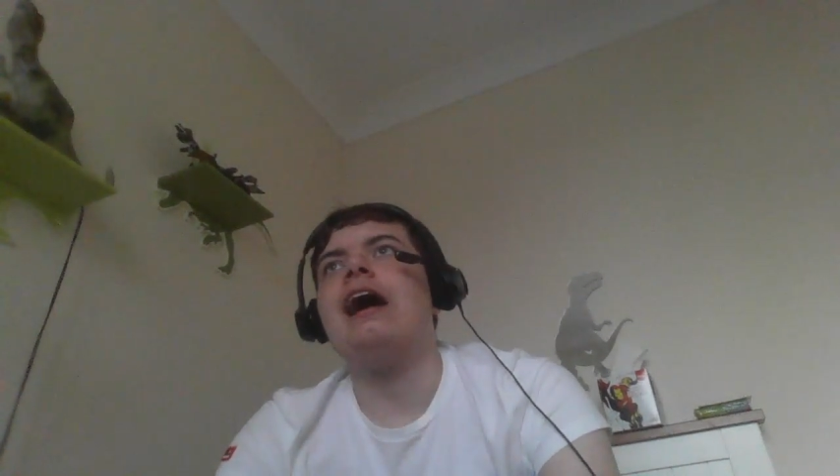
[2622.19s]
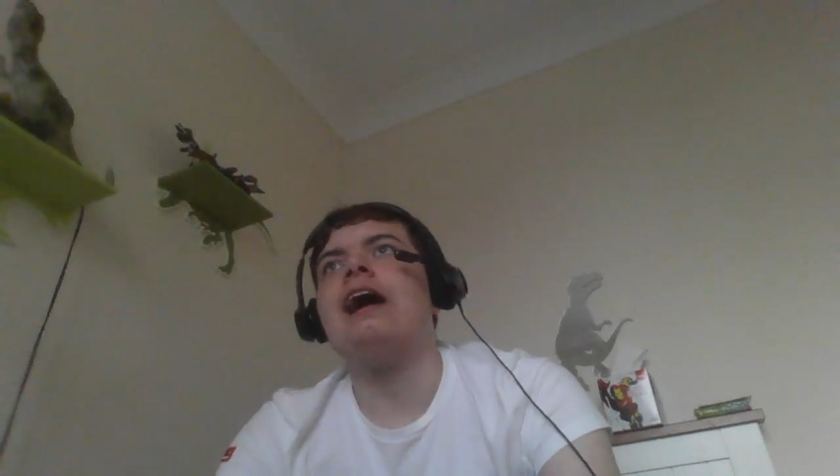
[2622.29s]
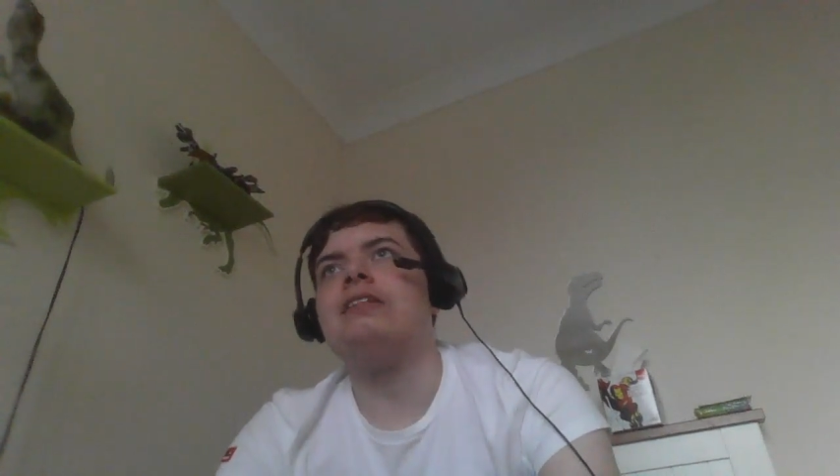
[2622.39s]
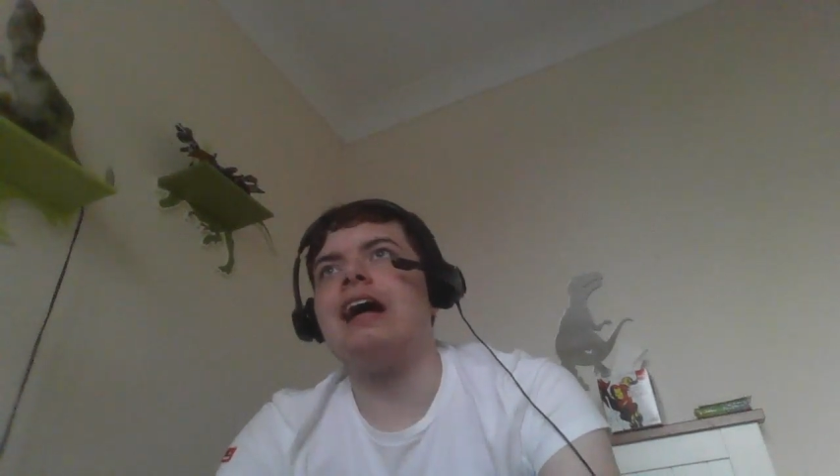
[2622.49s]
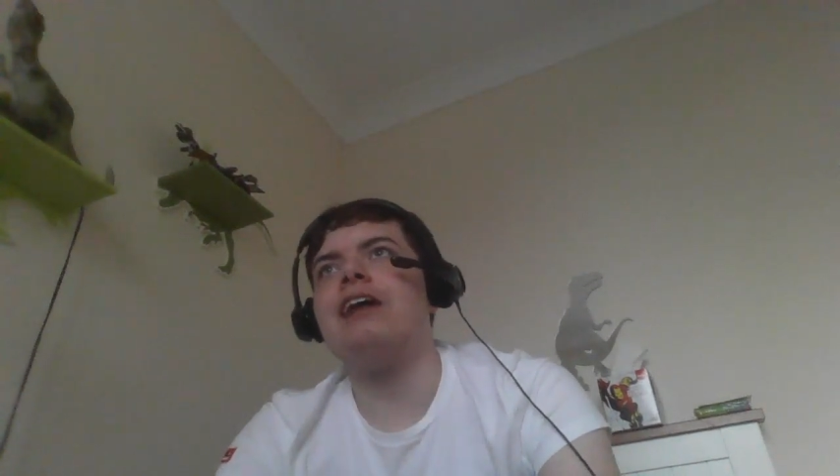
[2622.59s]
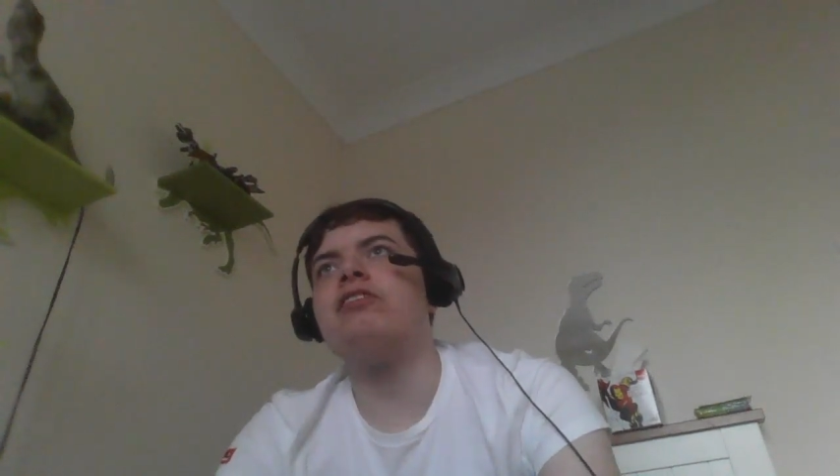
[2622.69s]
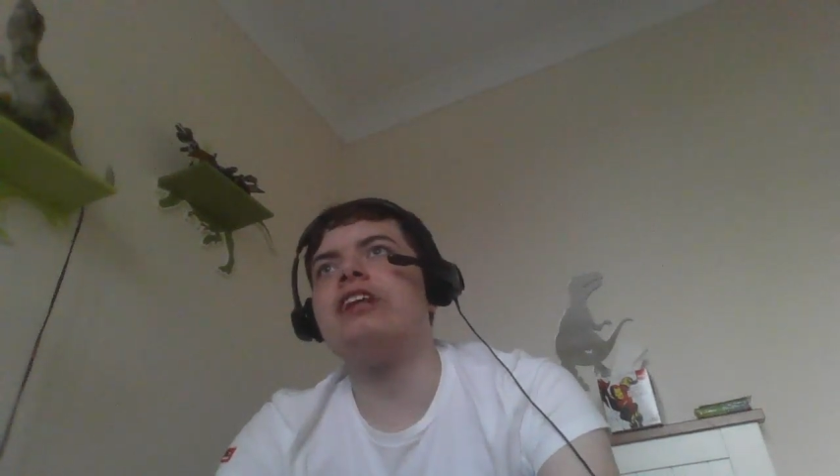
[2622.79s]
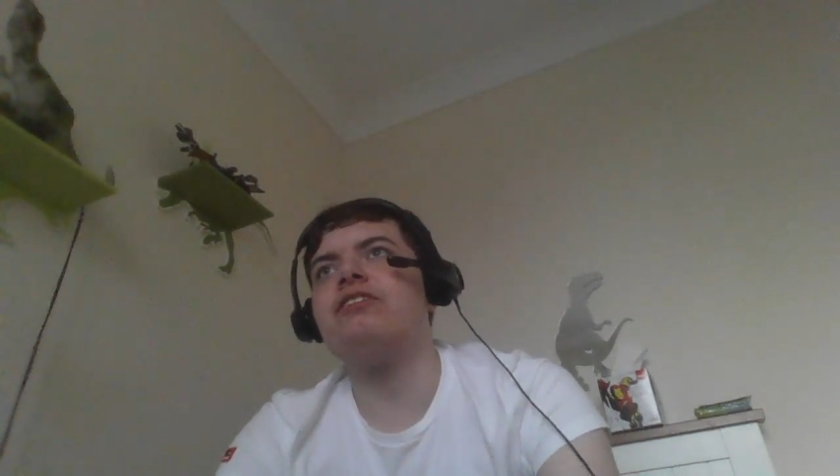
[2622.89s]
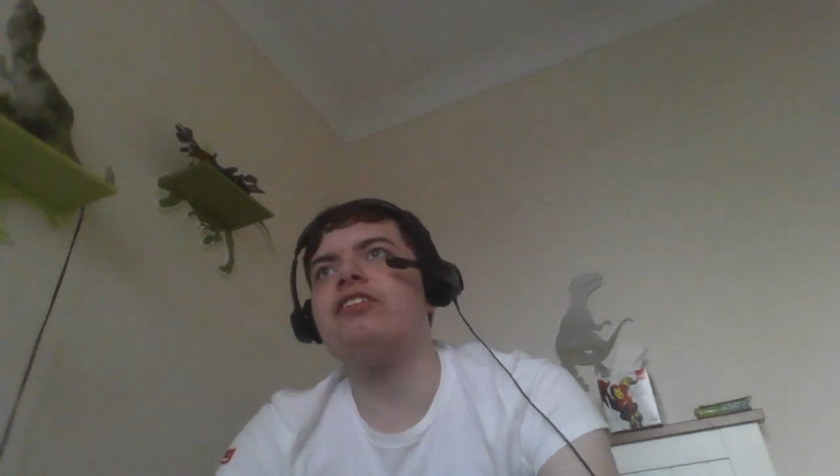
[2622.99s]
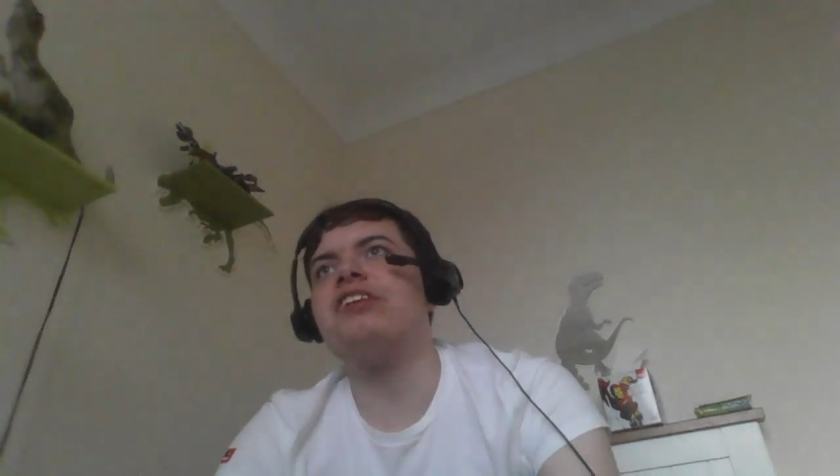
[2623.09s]
and I've
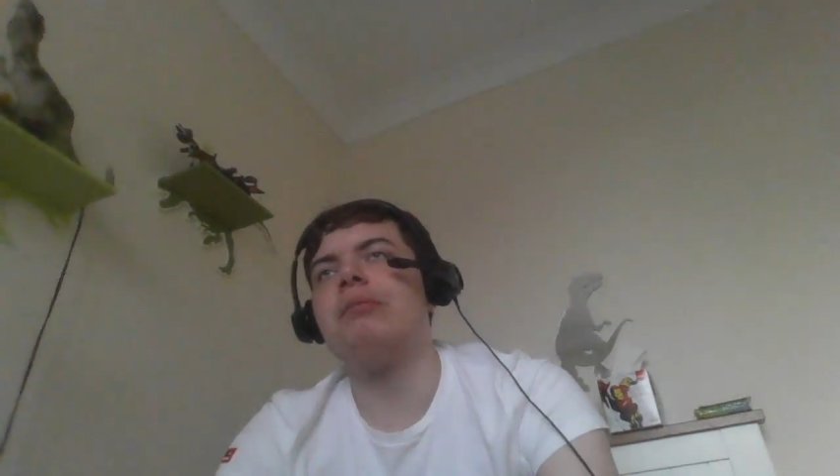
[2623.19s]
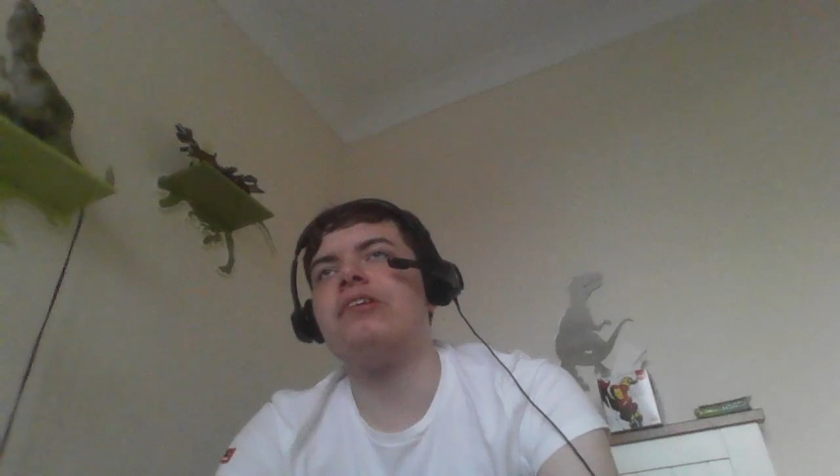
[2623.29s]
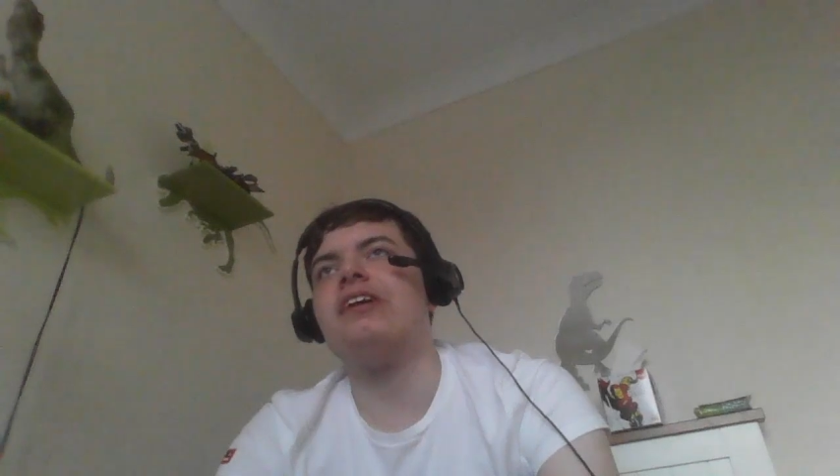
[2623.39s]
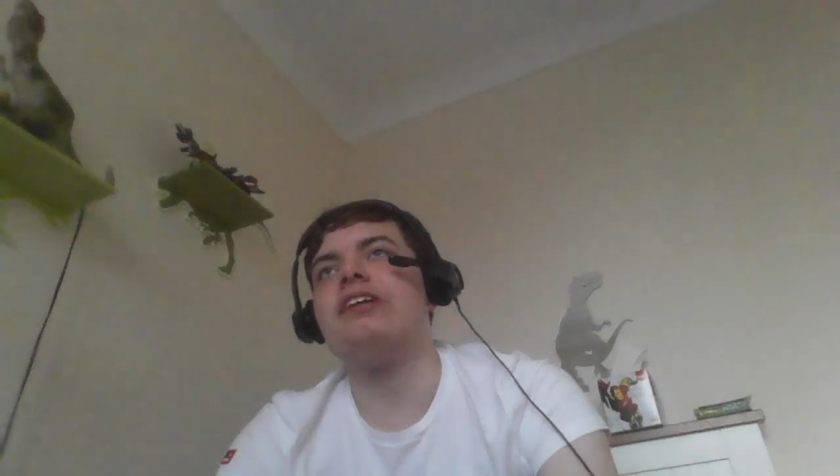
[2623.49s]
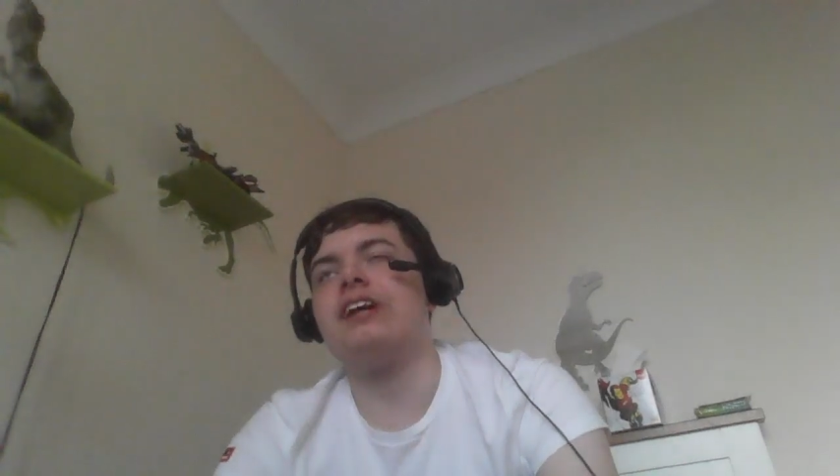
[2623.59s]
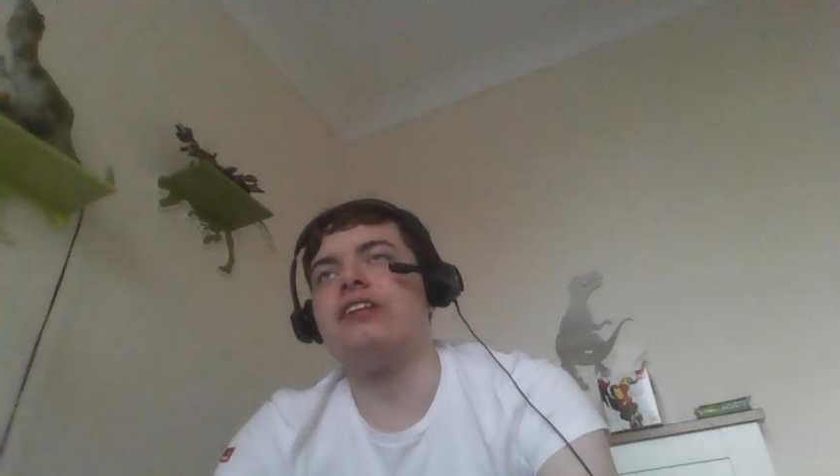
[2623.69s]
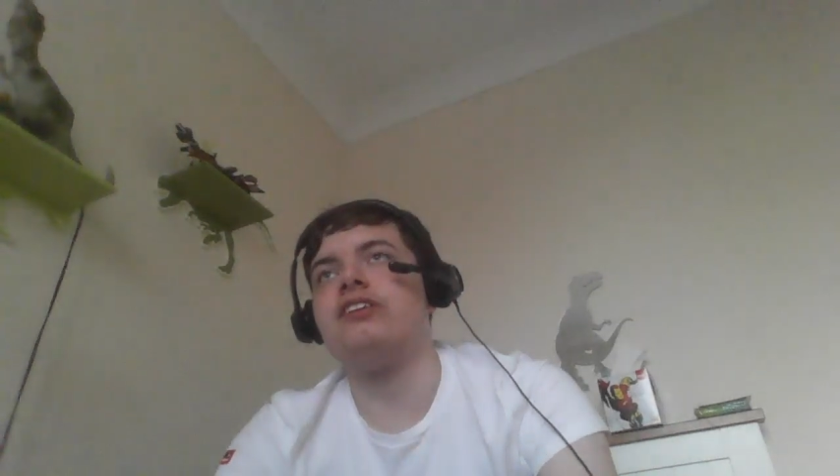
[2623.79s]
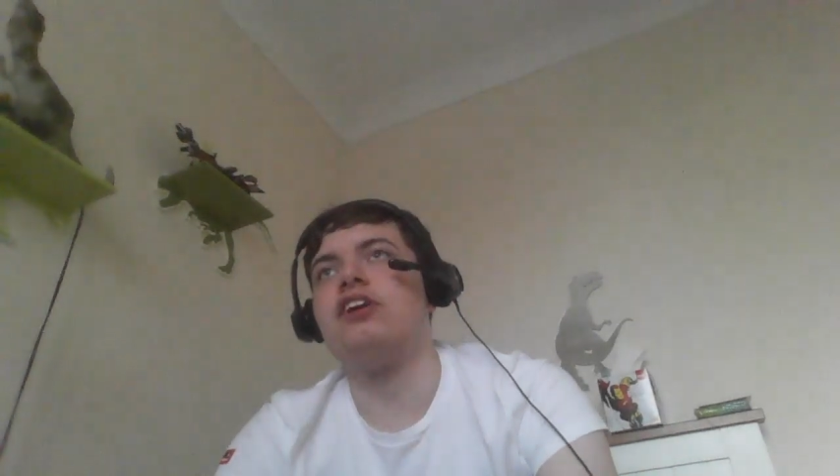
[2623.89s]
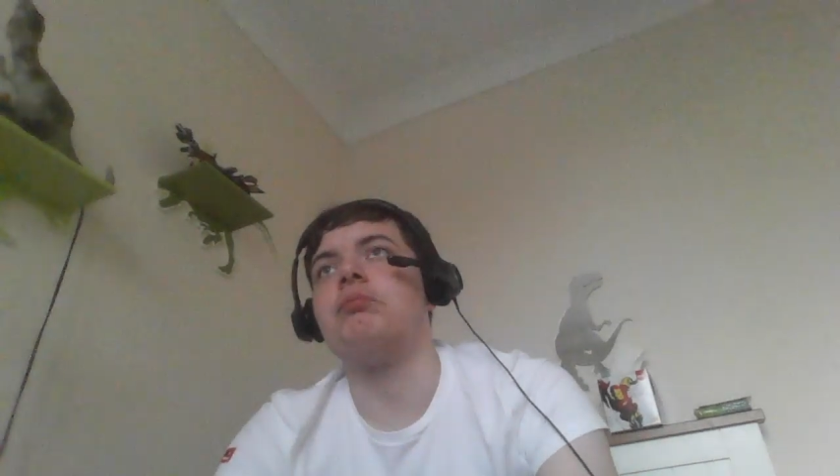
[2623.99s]
said the same exact answer